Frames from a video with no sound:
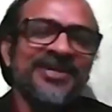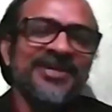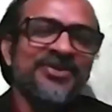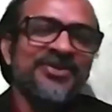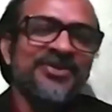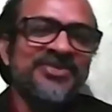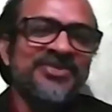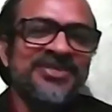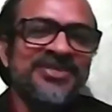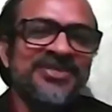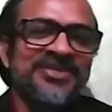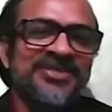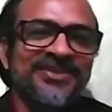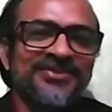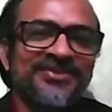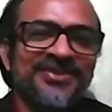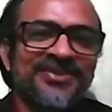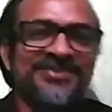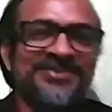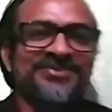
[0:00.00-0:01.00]
you, Mister Nath,
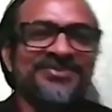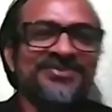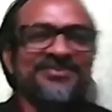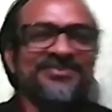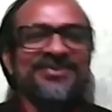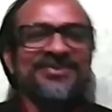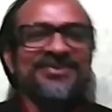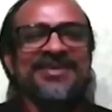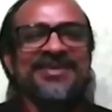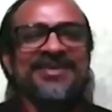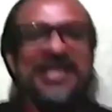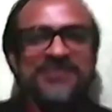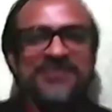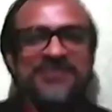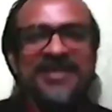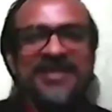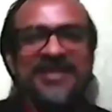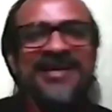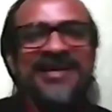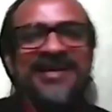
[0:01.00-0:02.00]
for uh,
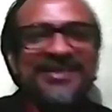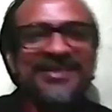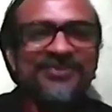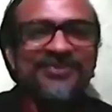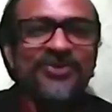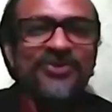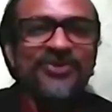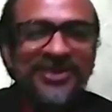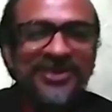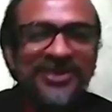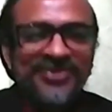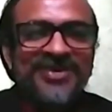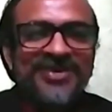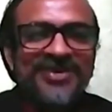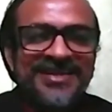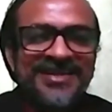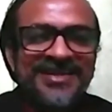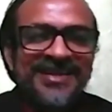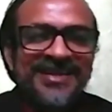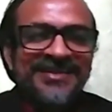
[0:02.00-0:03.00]
explaining the book
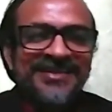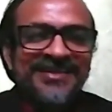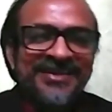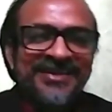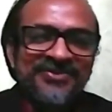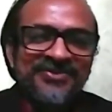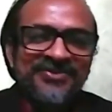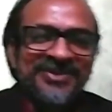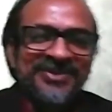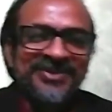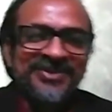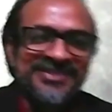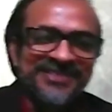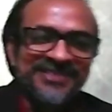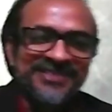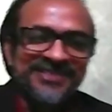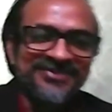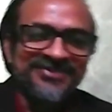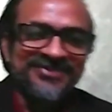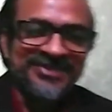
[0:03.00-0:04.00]
world and then what
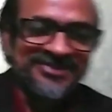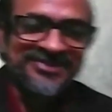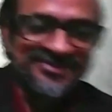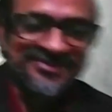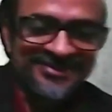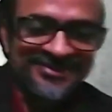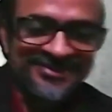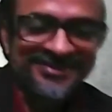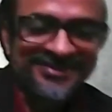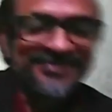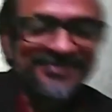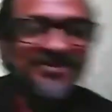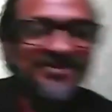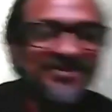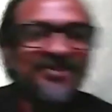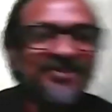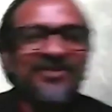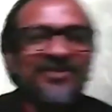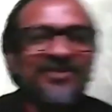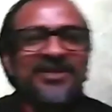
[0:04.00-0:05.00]
shift is, uh,
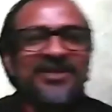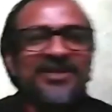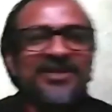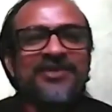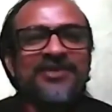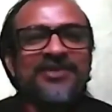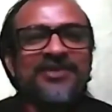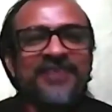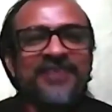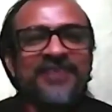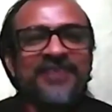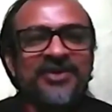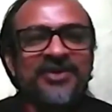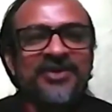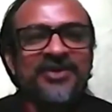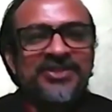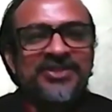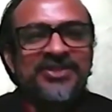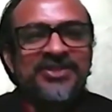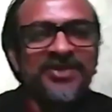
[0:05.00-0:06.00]
what kind of technology
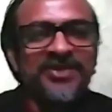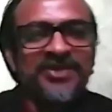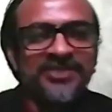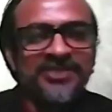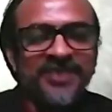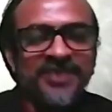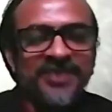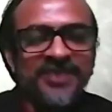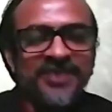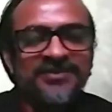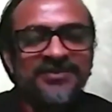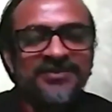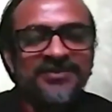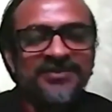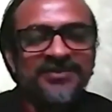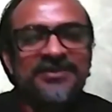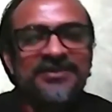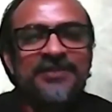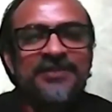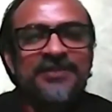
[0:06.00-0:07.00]
shift we expect uh,
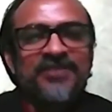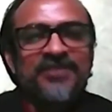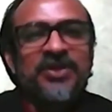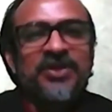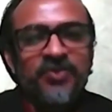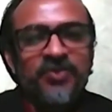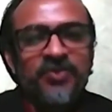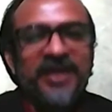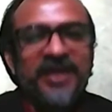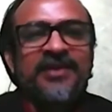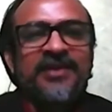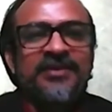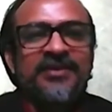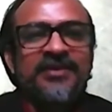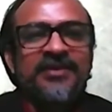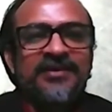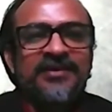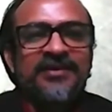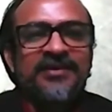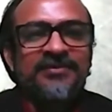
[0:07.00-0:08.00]
to make
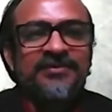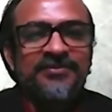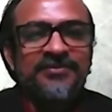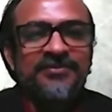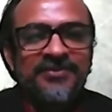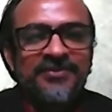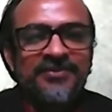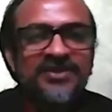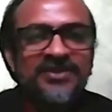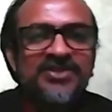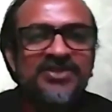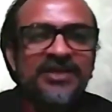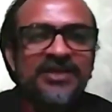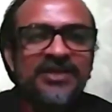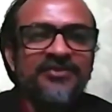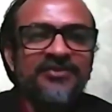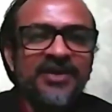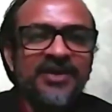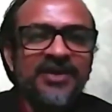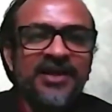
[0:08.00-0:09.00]
India uh,
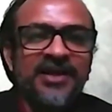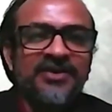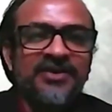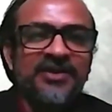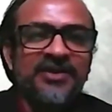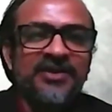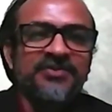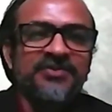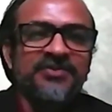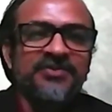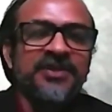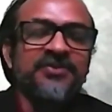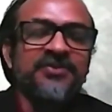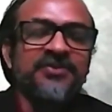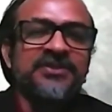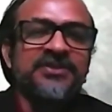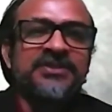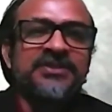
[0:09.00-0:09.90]
self-reliant or Atmanirbhar.